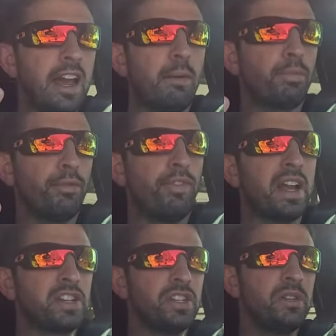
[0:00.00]
not
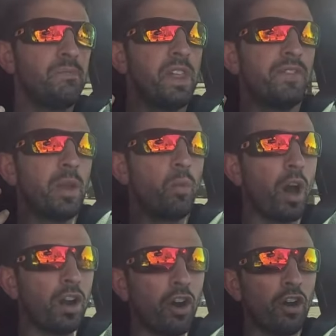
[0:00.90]
perfection. If they
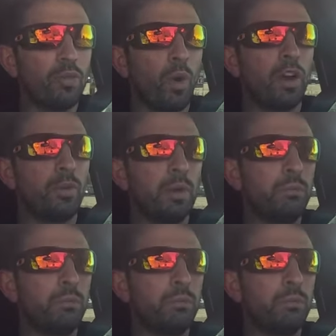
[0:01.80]
want hard water